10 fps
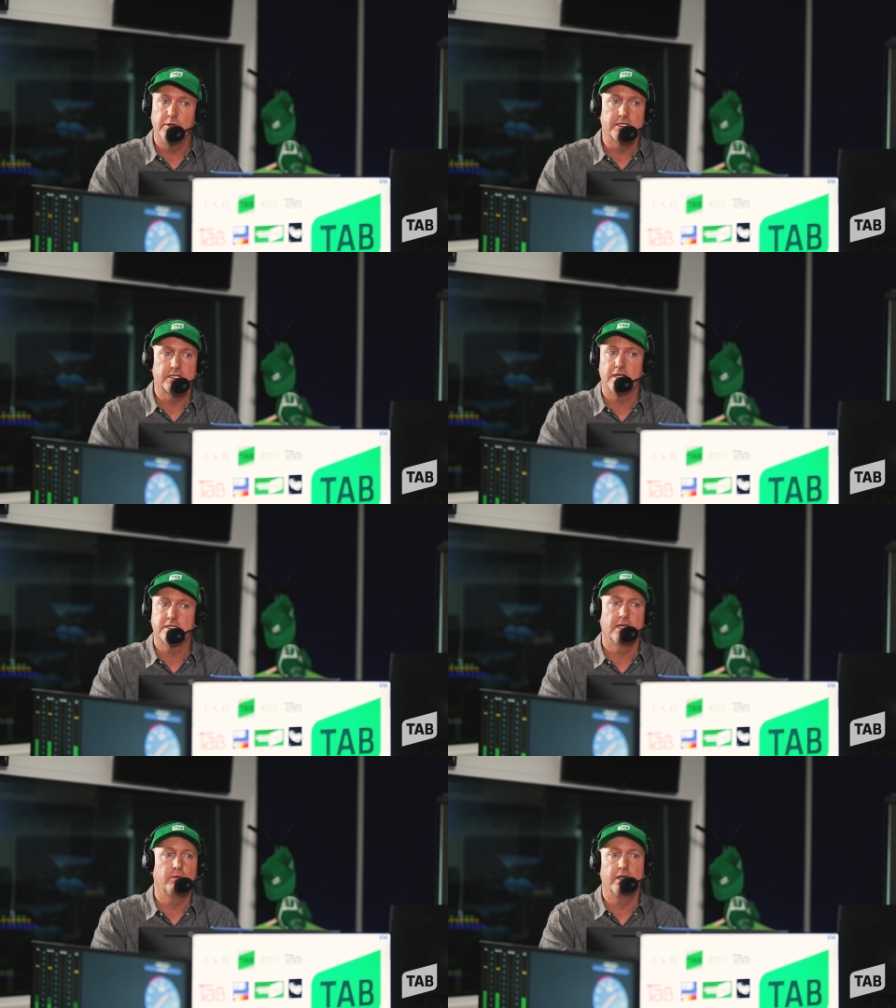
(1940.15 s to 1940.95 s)
We
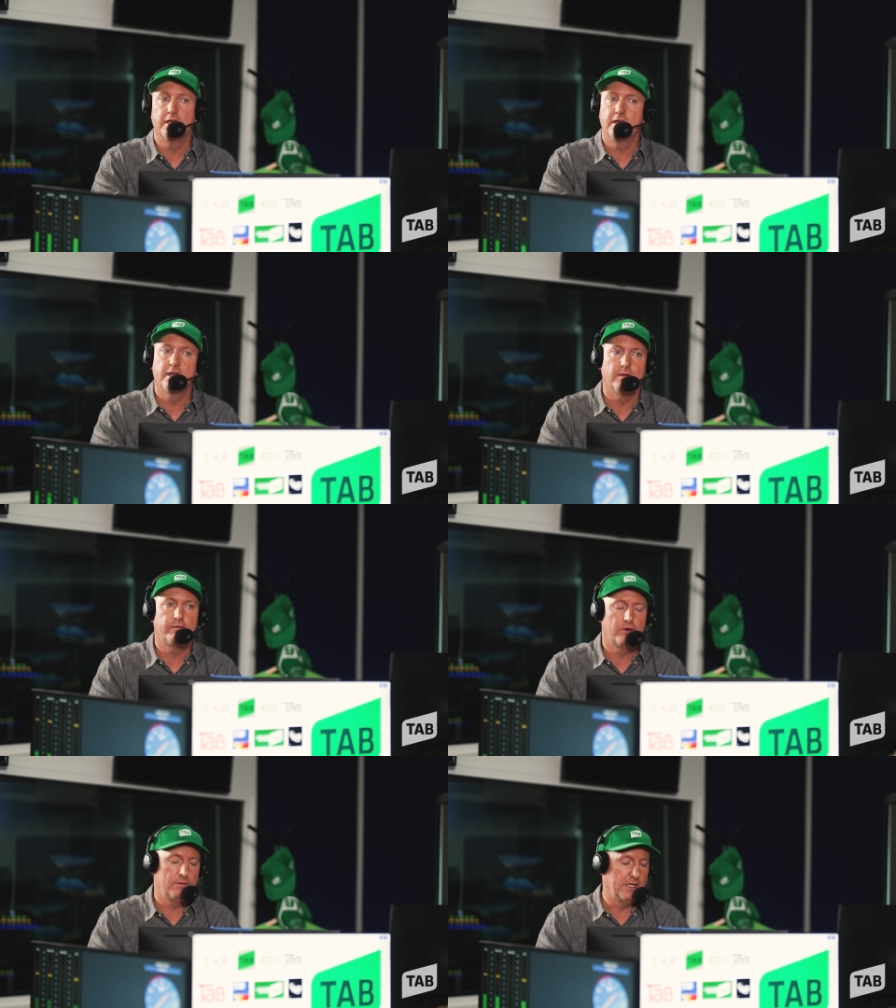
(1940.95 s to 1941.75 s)
discussed there where you can get them
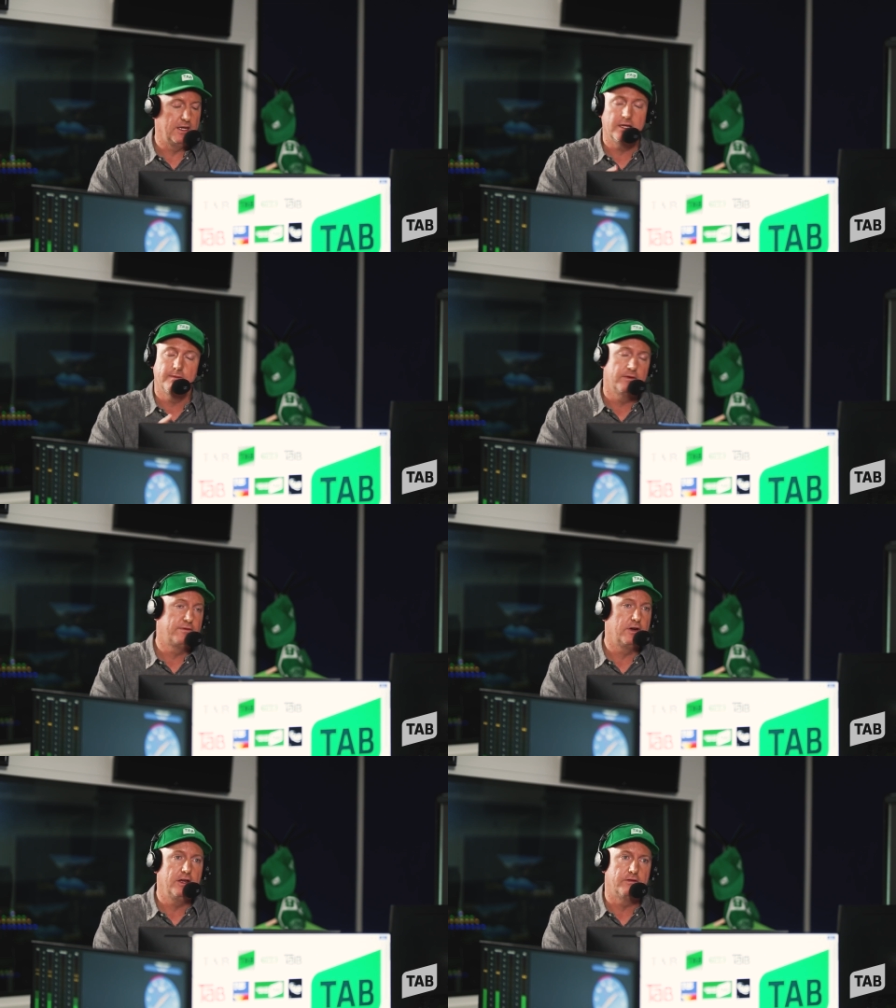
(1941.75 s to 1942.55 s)
from. You can get them for
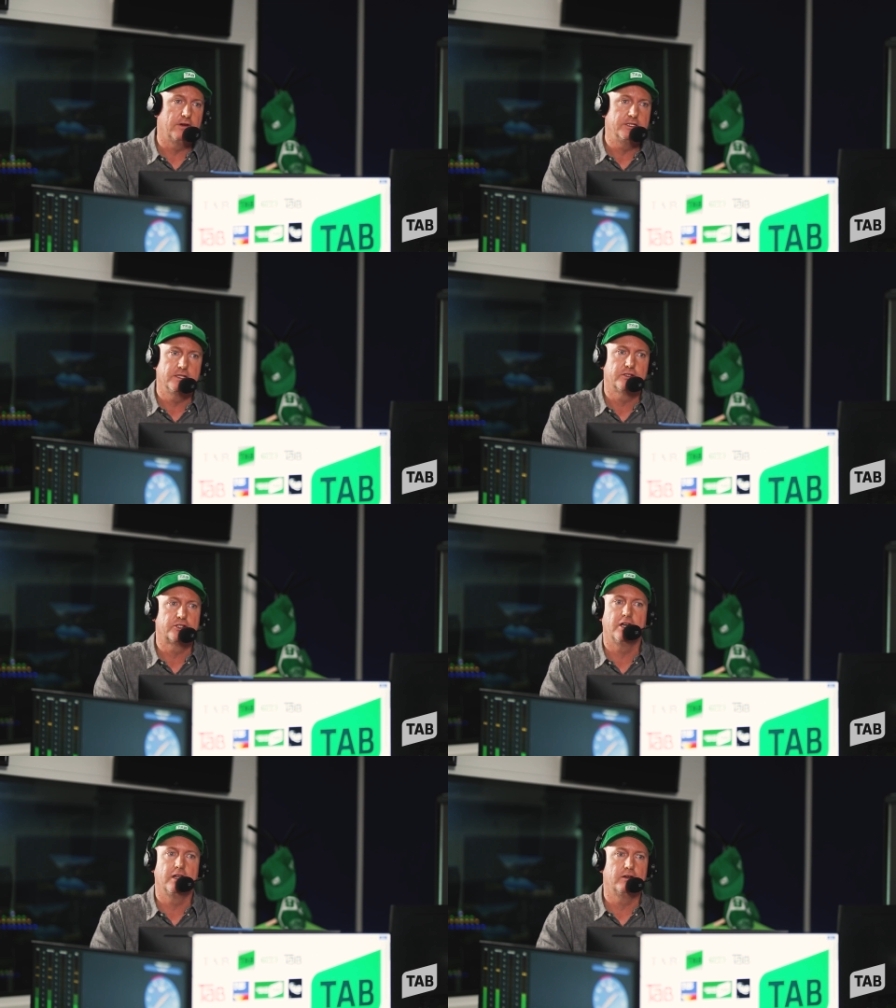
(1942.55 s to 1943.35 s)
free off Racing
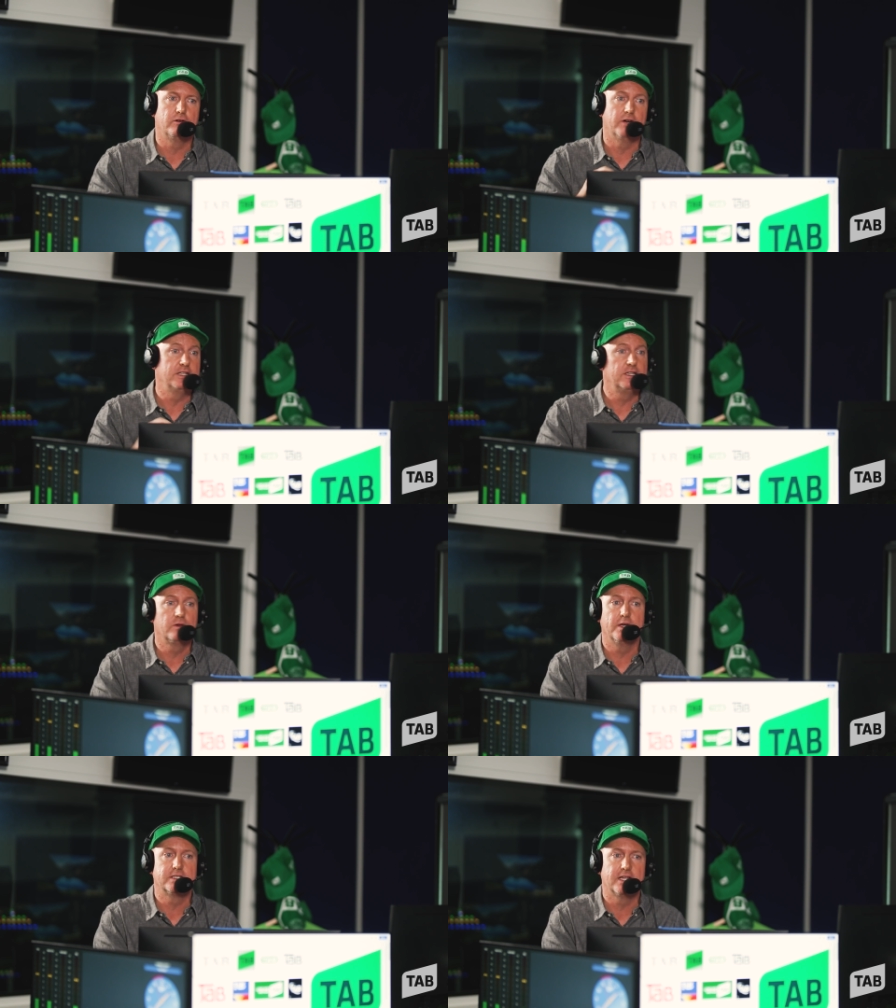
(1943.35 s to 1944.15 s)
Australia or Racing
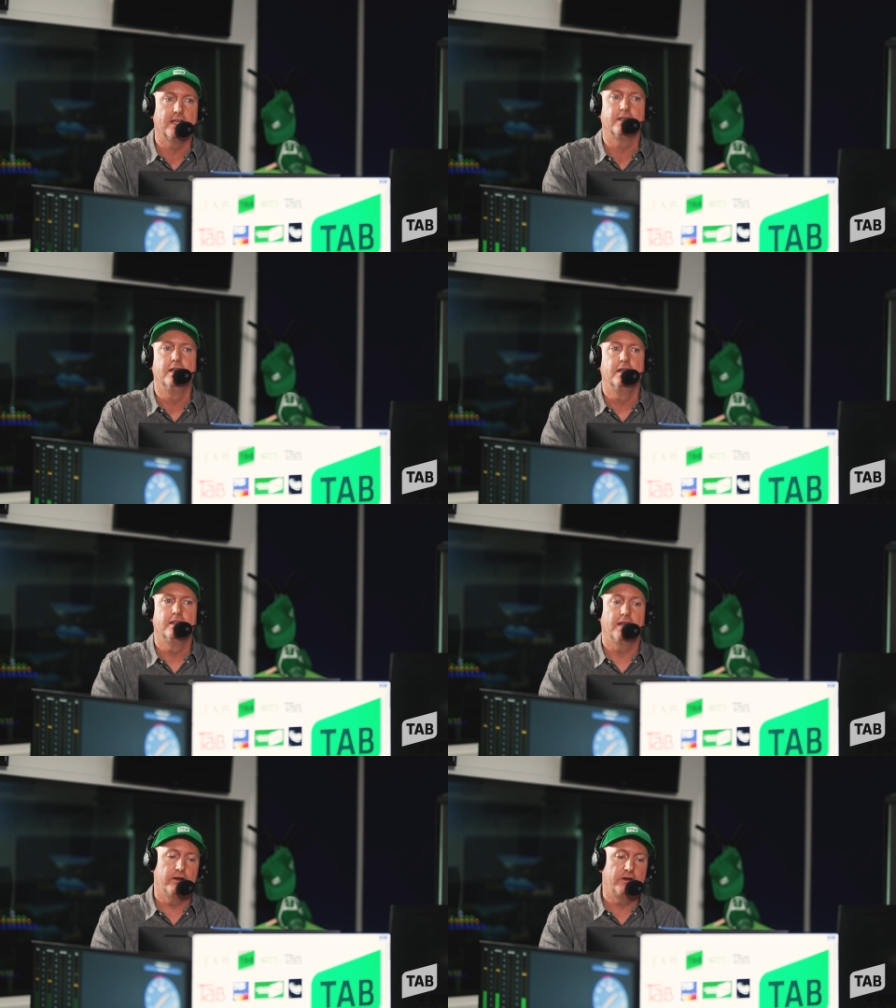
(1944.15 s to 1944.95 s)
Queensland.
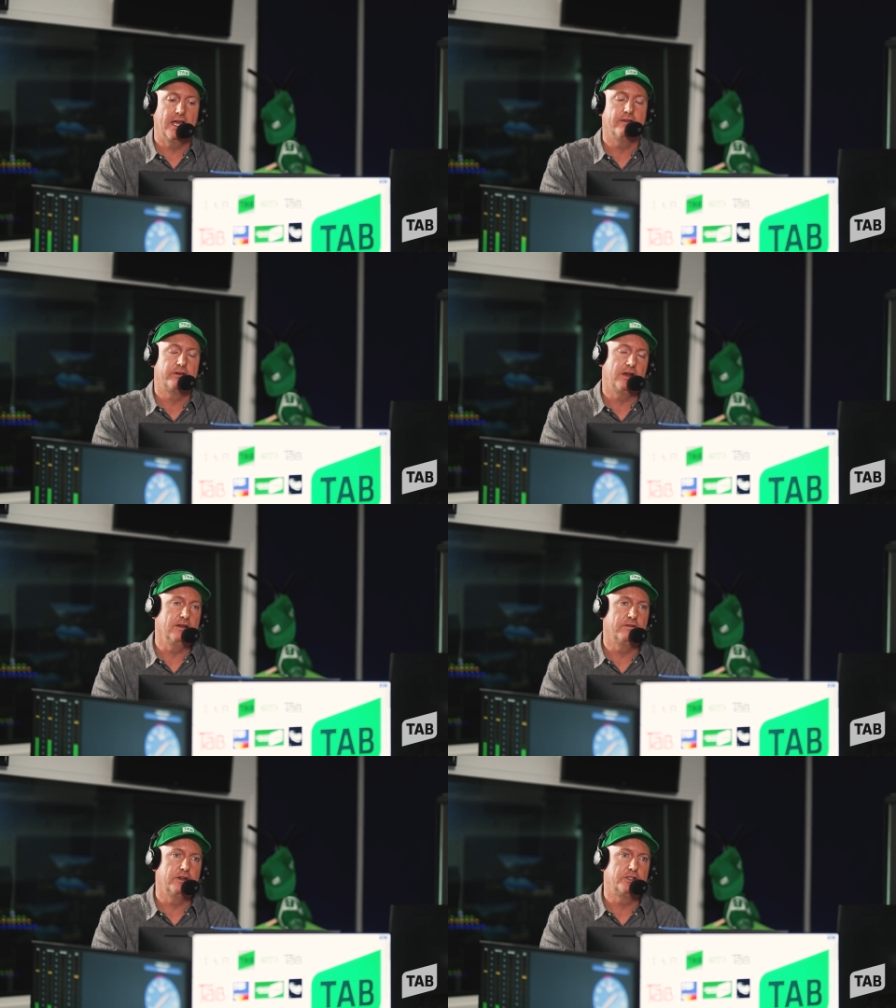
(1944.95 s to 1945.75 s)
They already have a
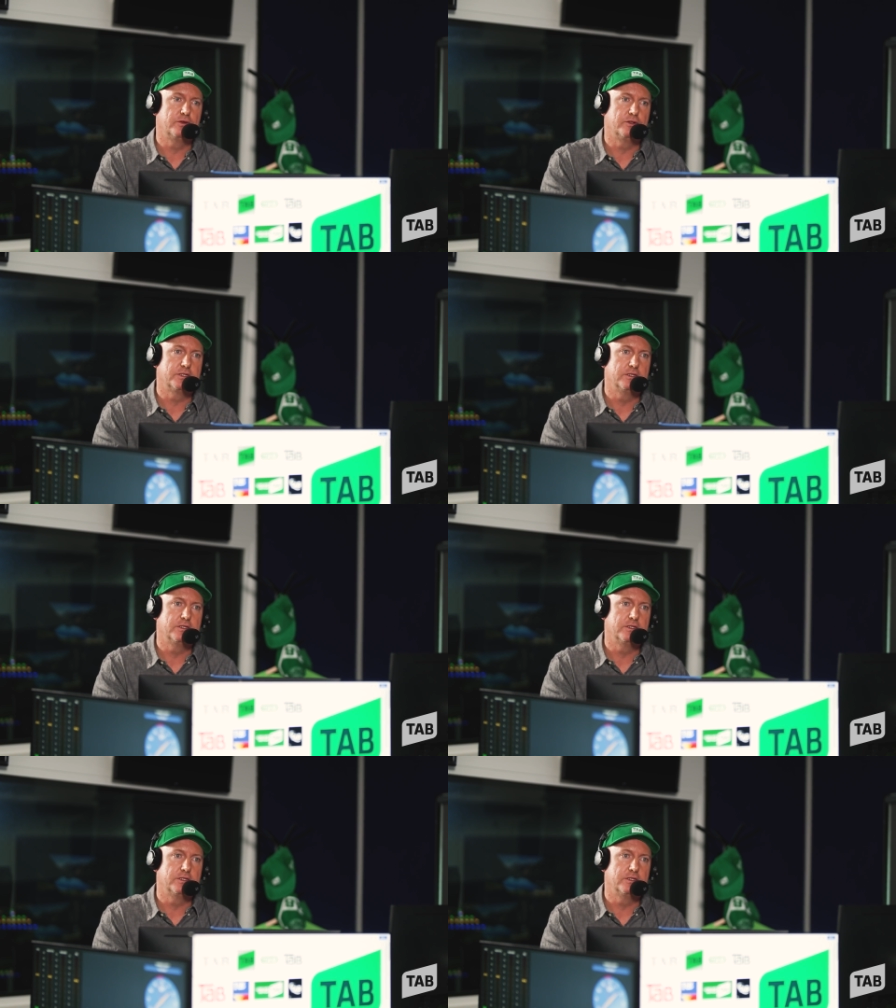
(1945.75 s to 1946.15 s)
rating for each horse.